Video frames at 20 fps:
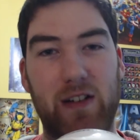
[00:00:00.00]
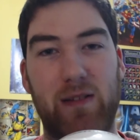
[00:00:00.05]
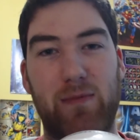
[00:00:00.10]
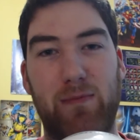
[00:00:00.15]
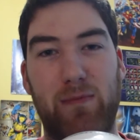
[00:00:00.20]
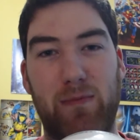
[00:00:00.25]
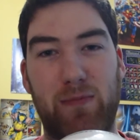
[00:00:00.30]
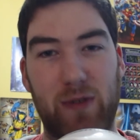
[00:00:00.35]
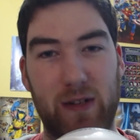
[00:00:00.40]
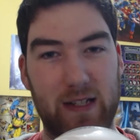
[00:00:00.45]

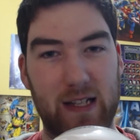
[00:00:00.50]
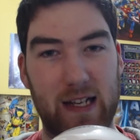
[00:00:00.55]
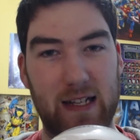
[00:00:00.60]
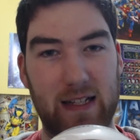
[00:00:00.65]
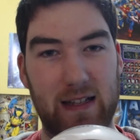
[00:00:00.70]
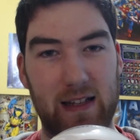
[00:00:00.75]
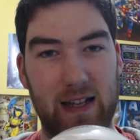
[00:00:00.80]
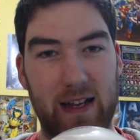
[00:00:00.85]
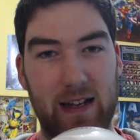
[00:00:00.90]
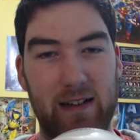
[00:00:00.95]
Princess
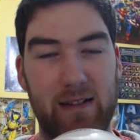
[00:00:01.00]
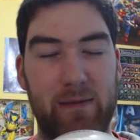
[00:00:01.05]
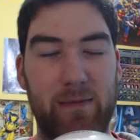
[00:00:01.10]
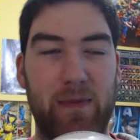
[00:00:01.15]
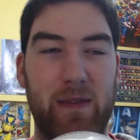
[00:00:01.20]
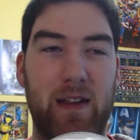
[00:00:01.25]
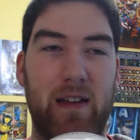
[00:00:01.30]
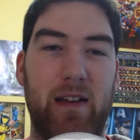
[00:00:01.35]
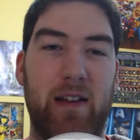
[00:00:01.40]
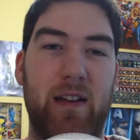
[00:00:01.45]
Leia,
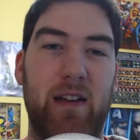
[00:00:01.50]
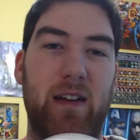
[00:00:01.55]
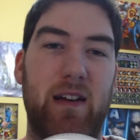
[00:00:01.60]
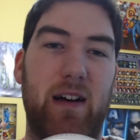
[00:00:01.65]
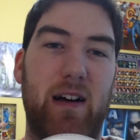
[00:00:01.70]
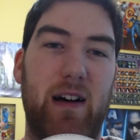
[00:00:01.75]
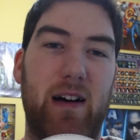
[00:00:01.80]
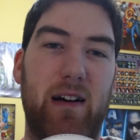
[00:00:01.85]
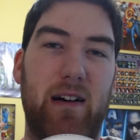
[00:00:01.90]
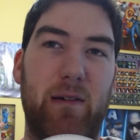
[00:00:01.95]

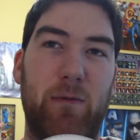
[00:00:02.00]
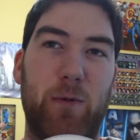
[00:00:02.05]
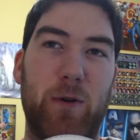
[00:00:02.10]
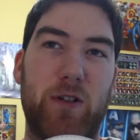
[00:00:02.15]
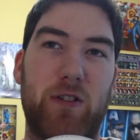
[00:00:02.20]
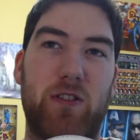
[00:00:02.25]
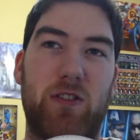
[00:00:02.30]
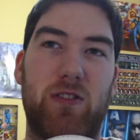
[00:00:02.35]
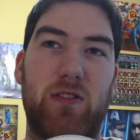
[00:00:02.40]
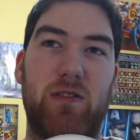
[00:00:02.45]

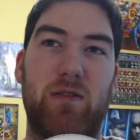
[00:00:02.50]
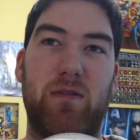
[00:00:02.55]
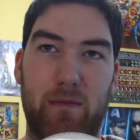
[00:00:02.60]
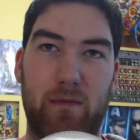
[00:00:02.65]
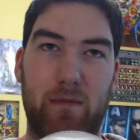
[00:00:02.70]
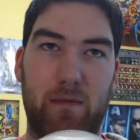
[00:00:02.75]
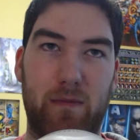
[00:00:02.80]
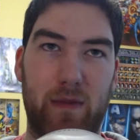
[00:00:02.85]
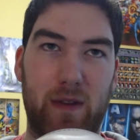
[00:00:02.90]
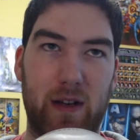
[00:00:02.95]
which
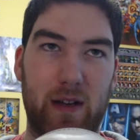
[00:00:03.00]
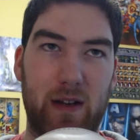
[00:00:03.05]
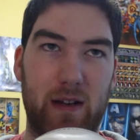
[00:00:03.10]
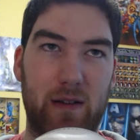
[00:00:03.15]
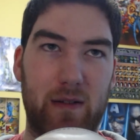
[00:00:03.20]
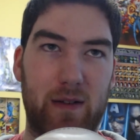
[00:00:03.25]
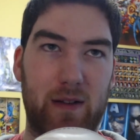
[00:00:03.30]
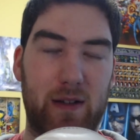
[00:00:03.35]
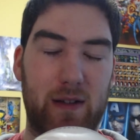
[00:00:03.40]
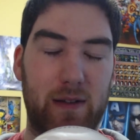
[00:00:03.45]
the
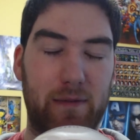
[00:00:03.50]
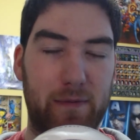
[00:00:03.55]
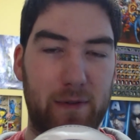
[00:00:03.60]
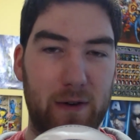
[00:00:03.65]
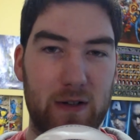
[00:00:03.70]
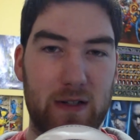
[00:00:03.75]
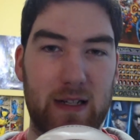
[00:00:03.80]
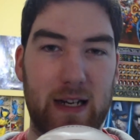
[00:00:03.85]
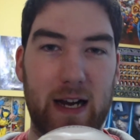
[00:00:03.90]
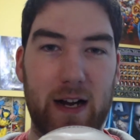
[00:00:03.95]

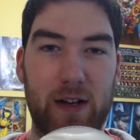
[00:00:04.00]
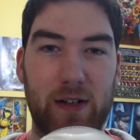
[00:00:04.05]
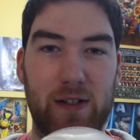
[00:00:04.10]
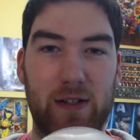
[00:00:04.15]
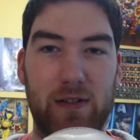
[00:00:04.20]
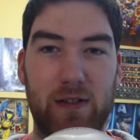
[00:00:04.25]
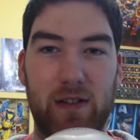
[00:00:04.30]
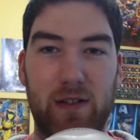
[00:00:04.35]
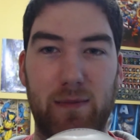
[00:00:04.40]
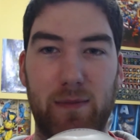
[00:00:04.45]
first character
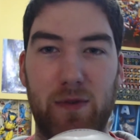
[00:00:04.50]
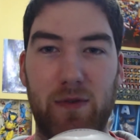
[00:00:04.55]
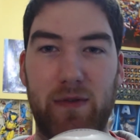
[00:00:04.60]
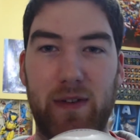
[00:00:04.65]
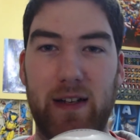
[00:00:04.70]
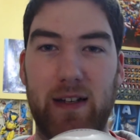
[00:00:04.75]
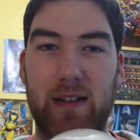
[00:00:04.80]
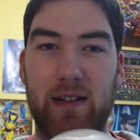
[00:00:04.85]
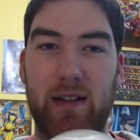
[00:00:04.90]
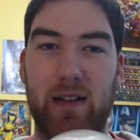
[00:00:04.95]
in the
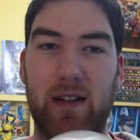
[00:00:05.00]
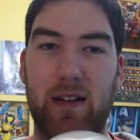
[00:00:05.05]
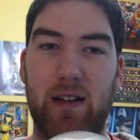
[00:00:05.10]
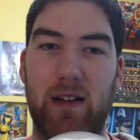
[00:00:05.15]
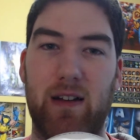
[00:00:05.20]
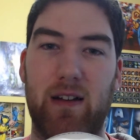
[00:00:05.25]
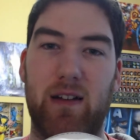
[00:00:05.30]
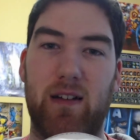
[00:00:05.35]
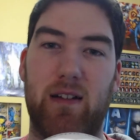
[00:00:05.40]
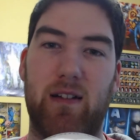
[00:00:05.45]
movie
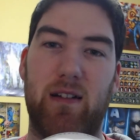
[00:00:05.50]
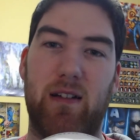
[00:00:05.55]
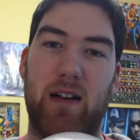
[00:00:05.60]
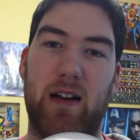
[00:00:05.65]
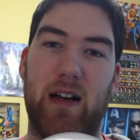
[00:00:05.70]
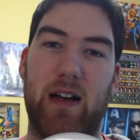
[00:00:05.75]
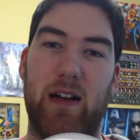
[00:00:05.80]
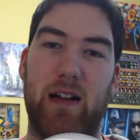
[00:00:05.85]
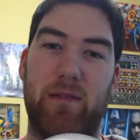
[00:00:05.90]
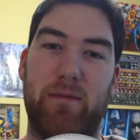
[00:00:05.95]

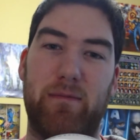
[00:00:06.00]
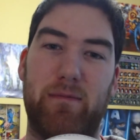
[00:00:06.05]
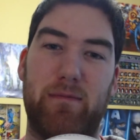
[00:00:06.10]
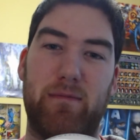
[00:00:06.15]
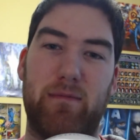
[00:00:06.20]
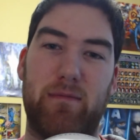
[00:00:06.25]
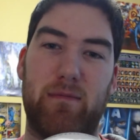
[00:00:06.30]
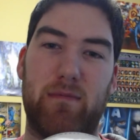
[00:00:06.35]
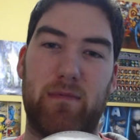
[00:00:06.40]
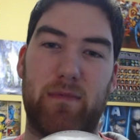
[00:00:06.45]

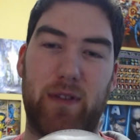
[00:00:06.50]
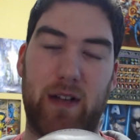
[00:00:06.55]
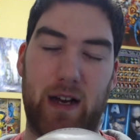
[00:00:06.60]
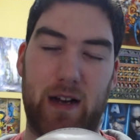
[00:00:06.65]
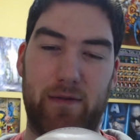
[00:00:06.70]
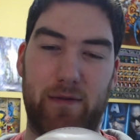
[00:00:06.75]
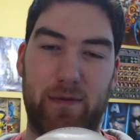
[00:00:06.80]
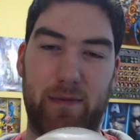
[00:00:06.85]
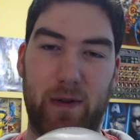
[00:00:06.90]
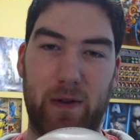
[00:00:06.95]
kind
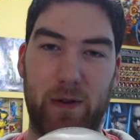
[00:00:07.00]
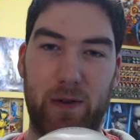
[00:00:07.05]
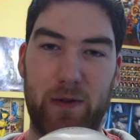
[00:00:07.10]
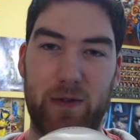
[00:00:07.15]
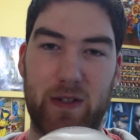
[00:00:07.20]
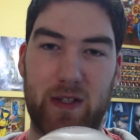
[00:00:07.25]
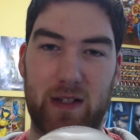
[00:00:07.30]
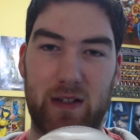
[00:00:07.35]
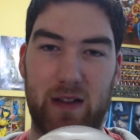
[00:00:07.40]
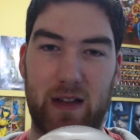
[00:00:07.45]
of alludes
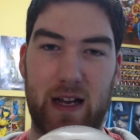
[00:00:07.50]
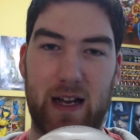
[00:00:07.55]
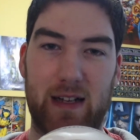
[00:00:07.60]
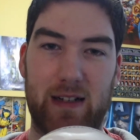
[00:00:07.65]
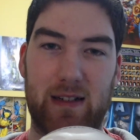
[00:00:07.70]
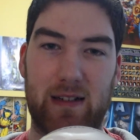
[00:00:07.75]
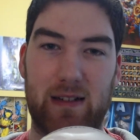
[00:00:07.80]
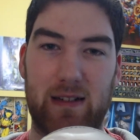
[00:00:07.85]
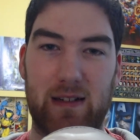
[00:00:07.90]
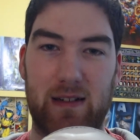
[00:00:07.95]
to
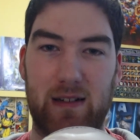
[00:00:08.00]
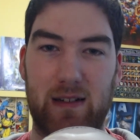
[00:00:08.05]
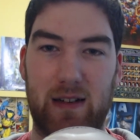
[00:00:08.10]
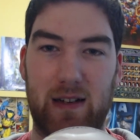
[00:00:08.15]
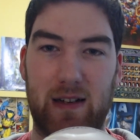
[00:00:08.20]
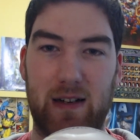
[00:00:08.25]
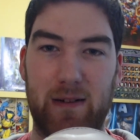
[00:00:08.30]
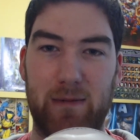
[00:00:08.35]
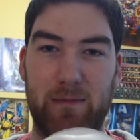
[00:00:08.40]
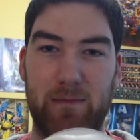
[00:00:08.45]
that,
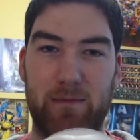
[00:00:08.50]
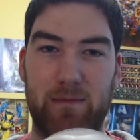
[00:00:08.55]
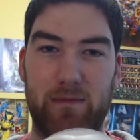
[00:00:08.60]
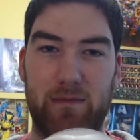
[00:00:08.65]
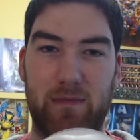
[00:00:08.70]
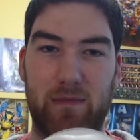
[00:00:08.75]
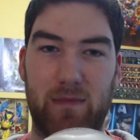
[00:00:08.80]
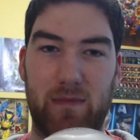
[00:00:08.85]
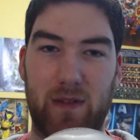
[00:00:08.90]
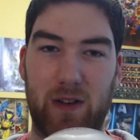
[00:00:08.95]

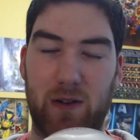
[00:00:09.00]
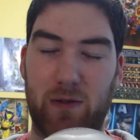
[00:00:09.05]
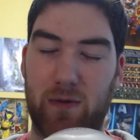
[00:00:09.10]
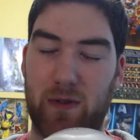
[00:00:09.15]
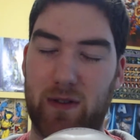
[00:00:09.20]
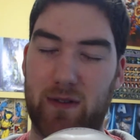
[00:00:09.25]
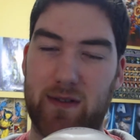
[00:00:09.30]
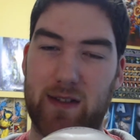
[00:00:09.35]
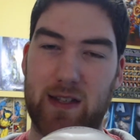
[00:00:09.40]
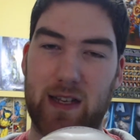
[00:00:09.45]
with
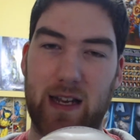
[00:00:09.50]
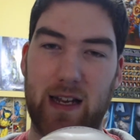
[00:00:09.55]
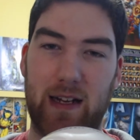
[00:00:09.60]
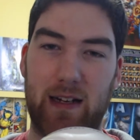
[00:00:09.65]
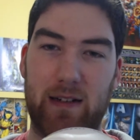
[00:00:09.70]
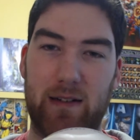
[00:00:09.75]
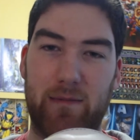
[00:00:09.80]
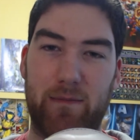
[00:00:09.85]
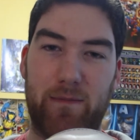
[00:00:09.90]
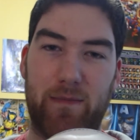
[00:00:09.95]

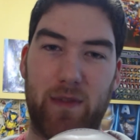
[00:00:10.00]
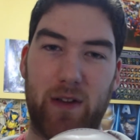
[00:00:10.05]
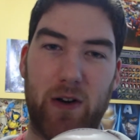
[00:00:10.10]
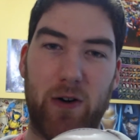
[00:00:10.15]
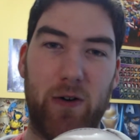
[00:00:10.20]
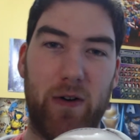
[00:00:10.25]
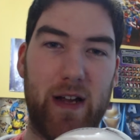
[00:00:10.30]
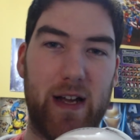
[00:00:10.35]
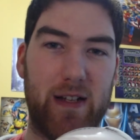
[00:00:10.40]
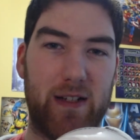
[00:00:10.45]
saying, oh
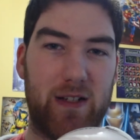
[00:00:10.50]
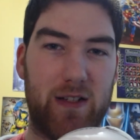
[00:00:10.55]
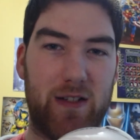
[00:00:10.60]
yes,